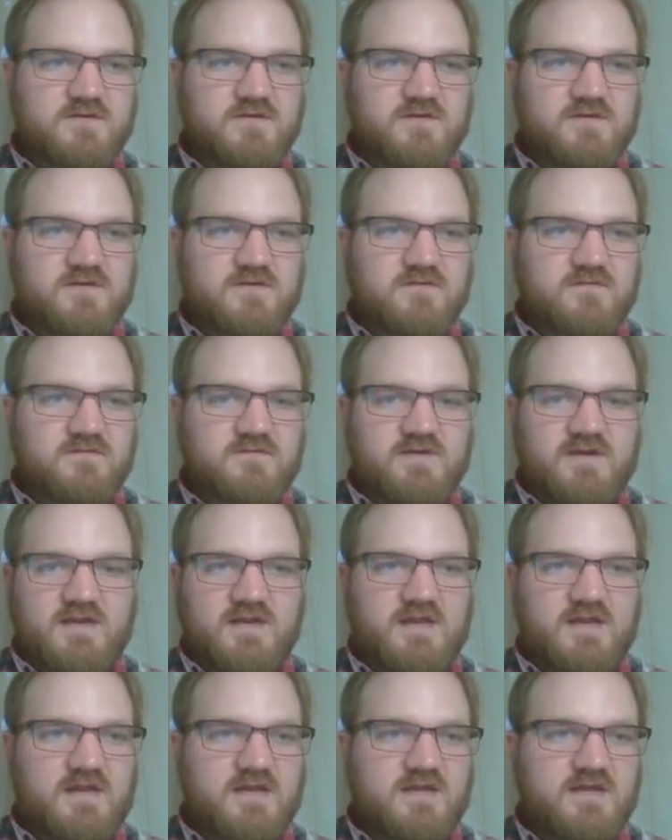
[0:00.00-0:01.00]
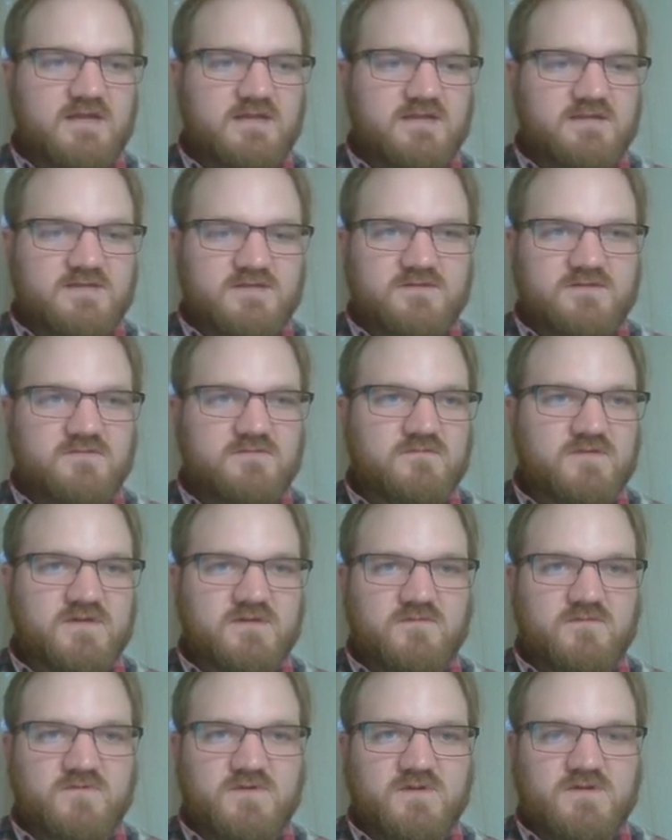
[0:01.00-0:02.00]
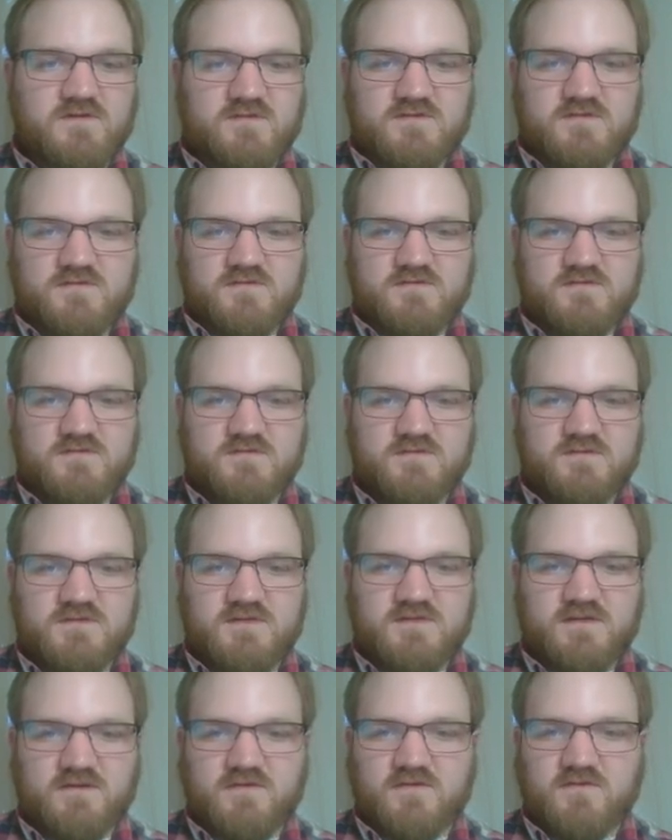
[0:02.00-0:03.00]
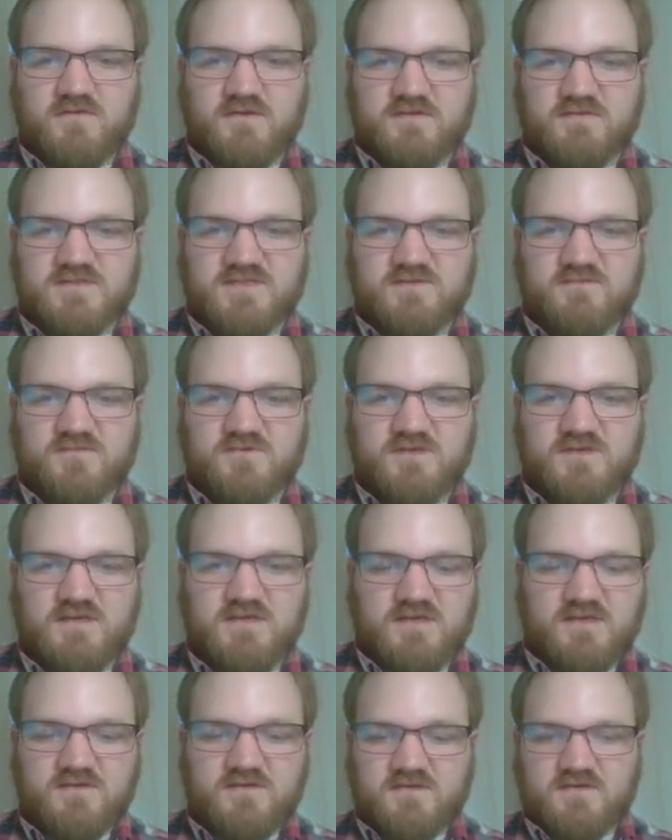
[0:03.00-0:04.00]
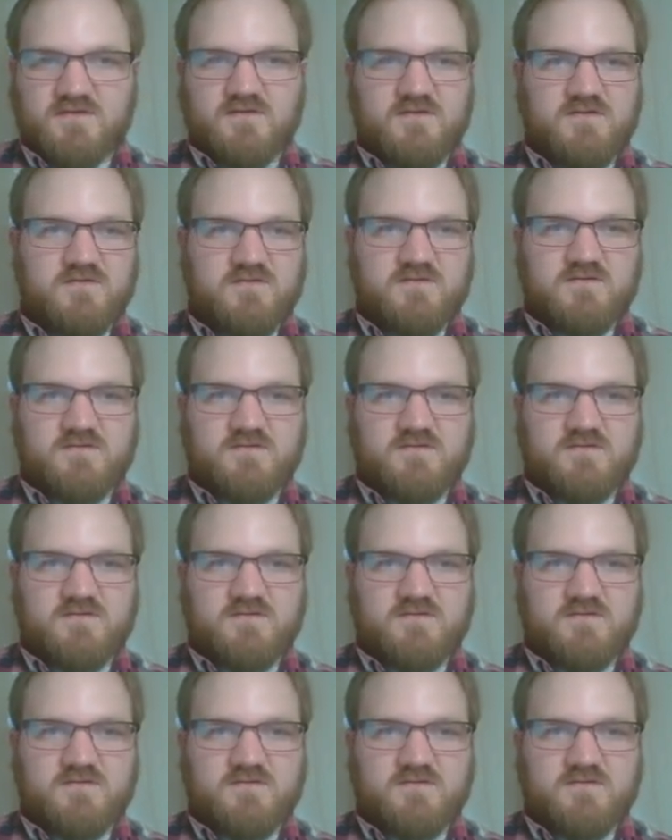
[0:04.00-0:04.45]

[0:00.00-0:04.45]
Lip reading: All right, and we will take our ground symbol here.